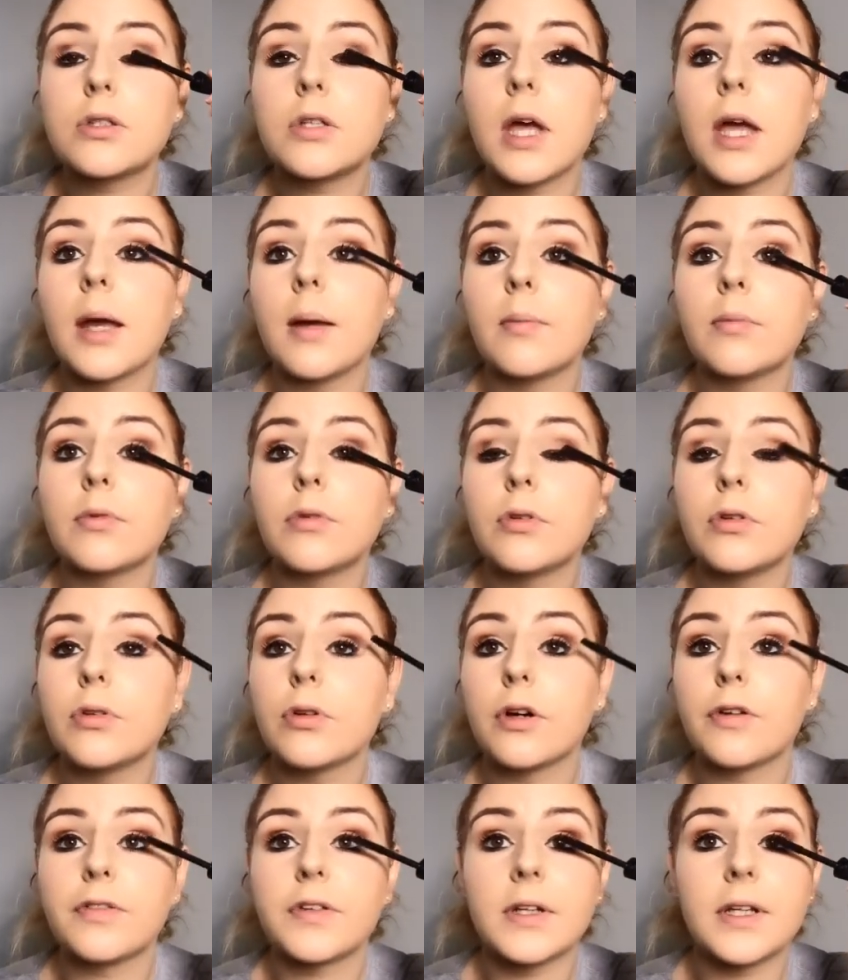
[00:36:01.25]
So you
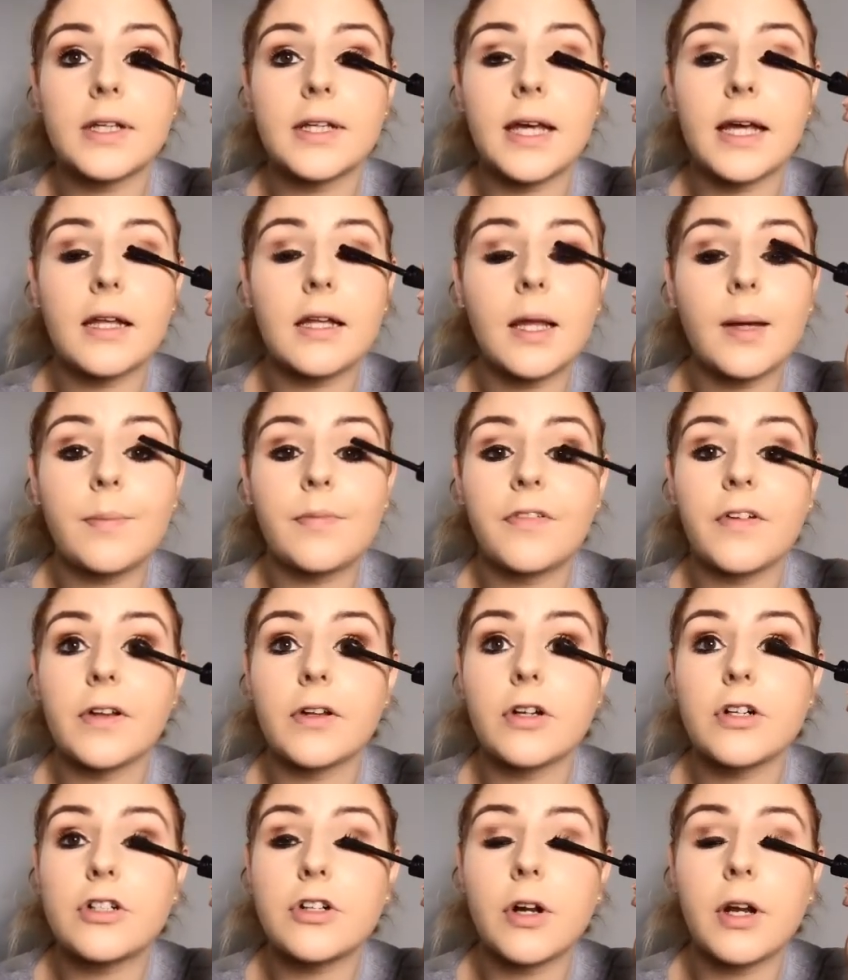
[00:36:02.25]
don't have to like get lip
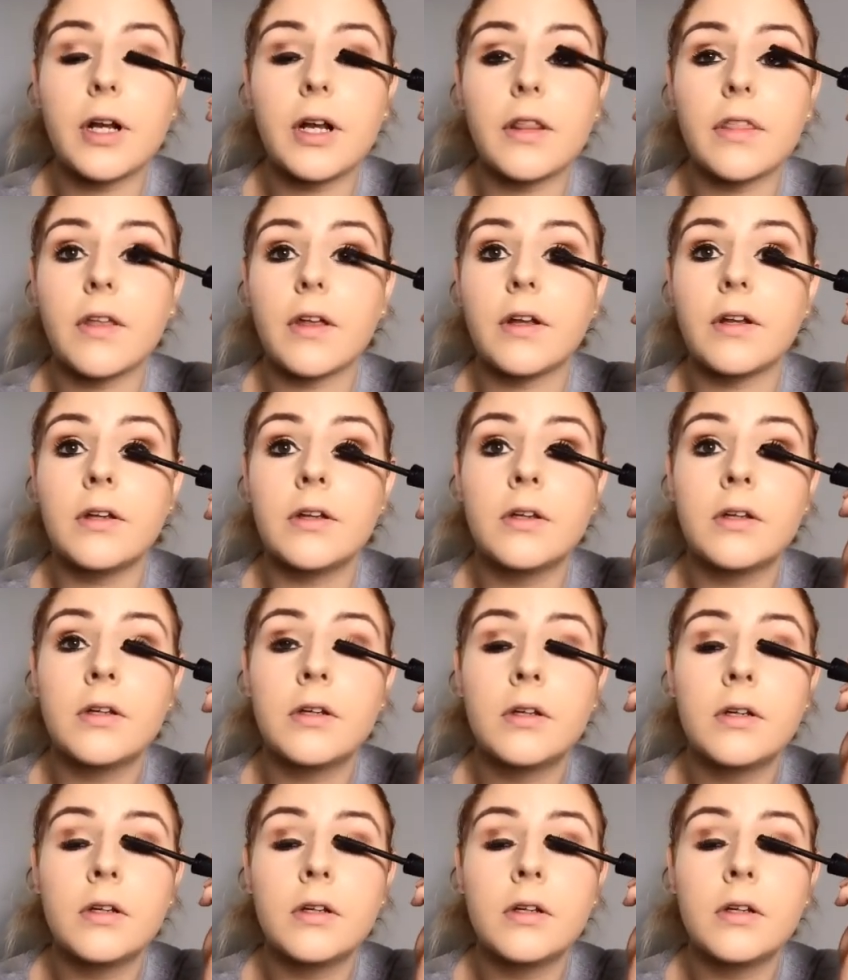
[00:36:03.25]
fillers or anything.